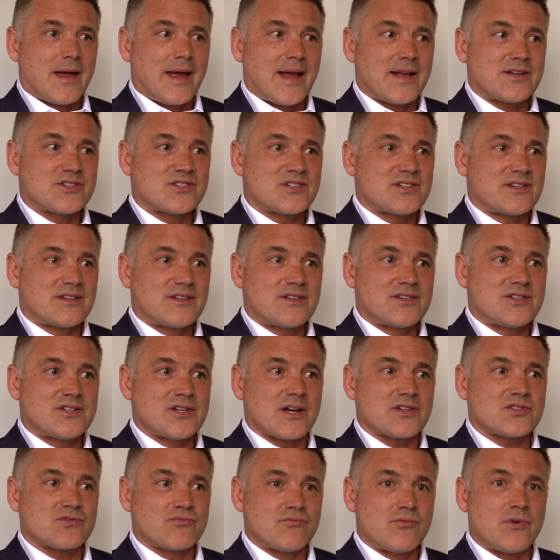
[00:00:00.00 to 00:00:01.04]
it's
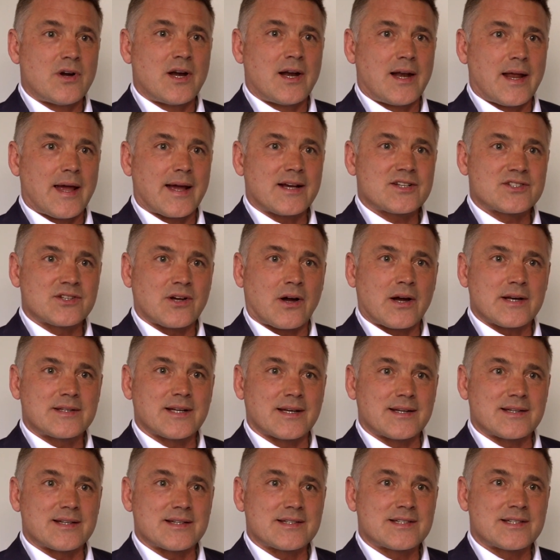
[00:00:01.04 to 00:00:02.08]
just really
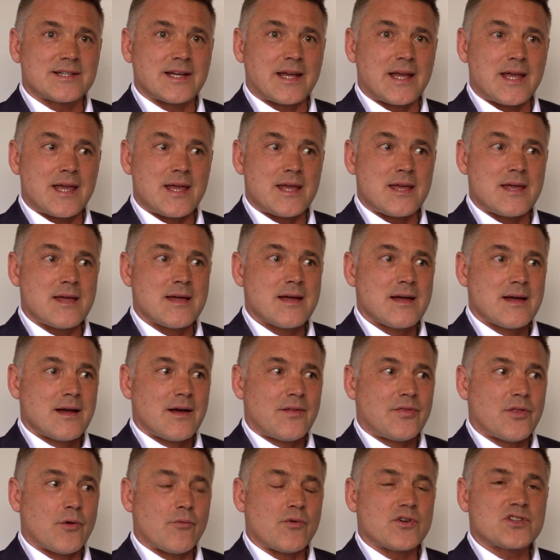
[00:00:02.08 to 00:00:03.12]
exciting to see
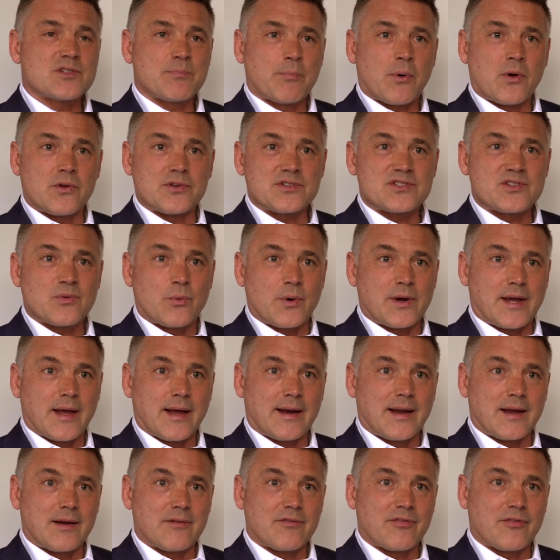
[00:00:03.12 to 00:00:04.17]
the response we're
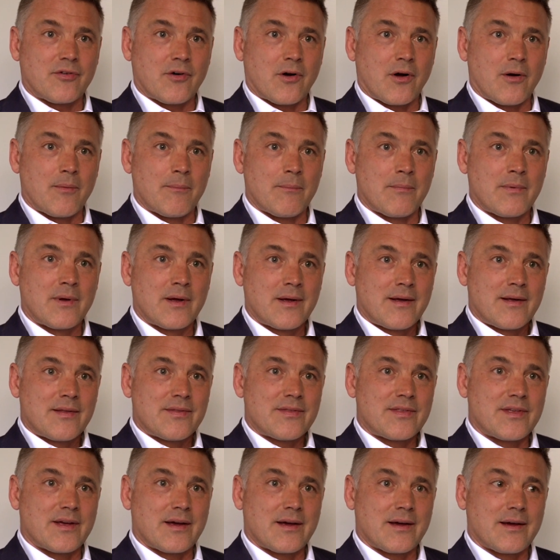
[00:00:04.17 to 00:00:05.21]
getting from
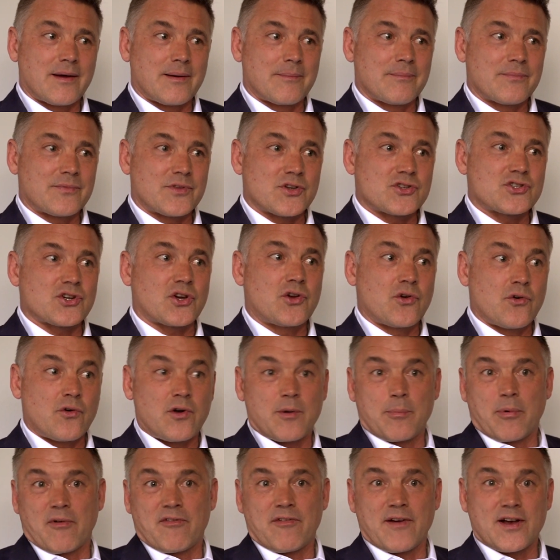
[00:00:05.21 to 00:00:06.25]
the
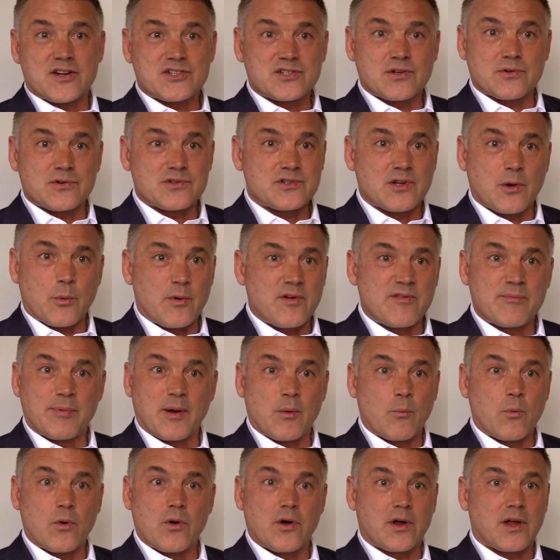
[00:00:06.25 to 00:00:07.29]
security professionals that we've
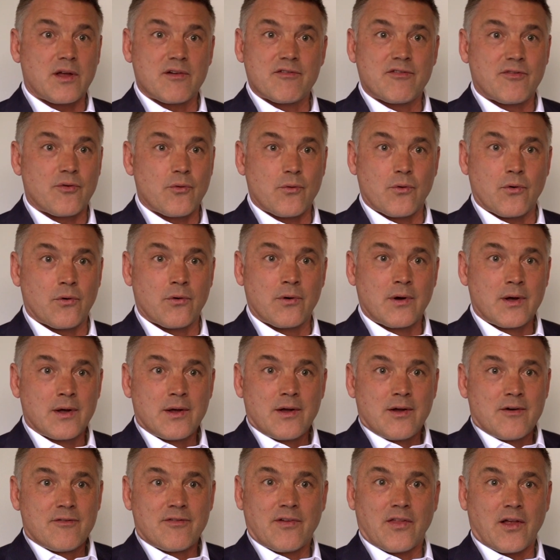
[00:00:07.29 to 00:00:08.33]
been working for
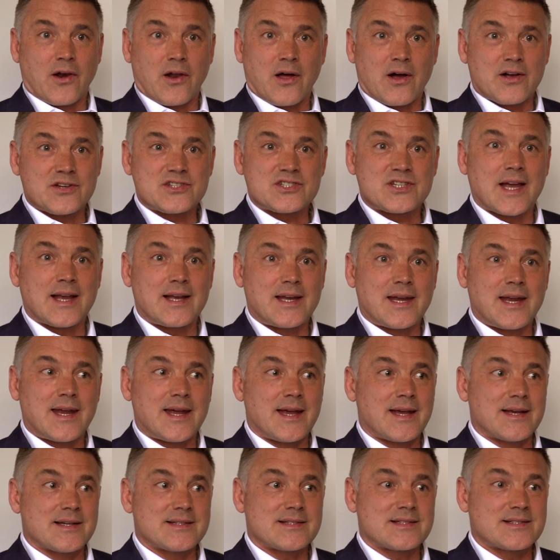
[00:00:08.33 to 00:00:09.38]
the last 10
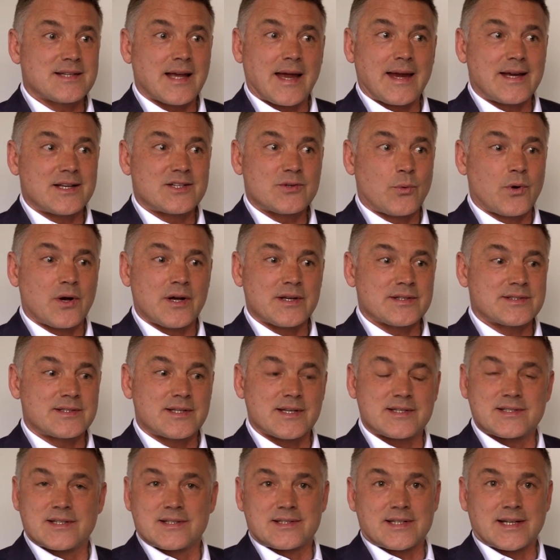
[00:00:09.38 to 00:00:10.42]
years, saying to us,
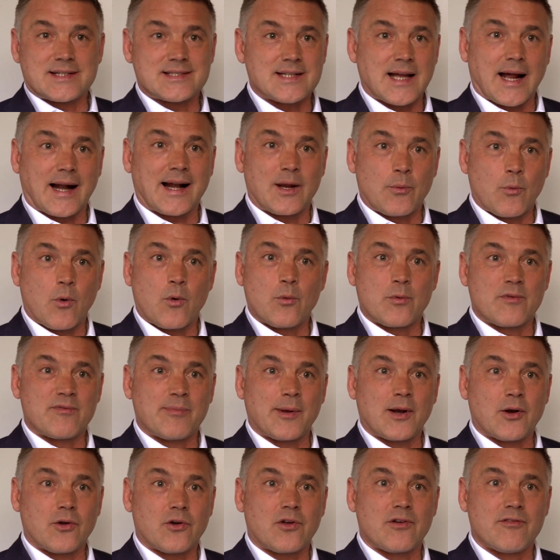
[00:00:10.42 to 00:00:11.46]
this is exactly what we've
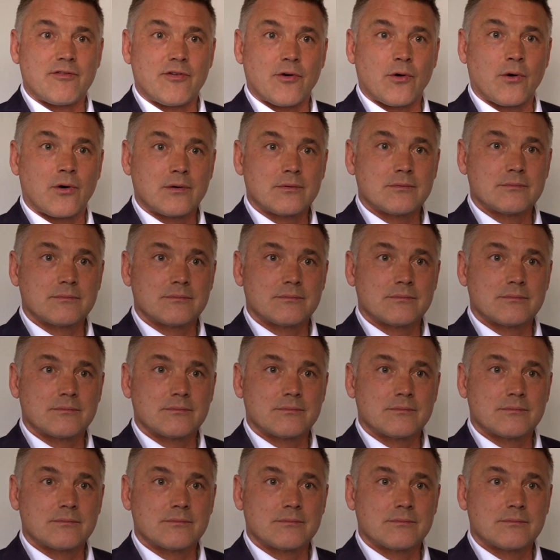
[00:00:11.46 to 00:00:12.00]
been looking for.